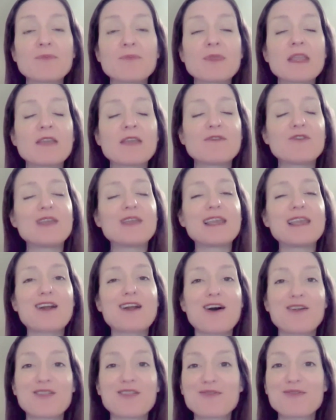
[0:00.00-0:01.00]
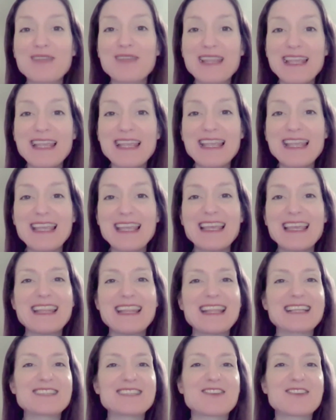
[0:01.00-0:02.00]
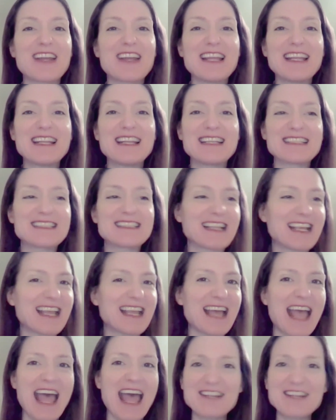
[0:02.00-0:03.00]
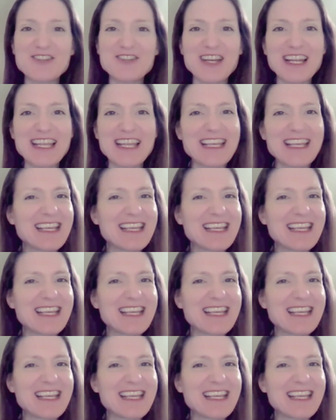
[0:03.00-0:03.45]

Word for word: If you can get all three, that's great. It's like a hat trick.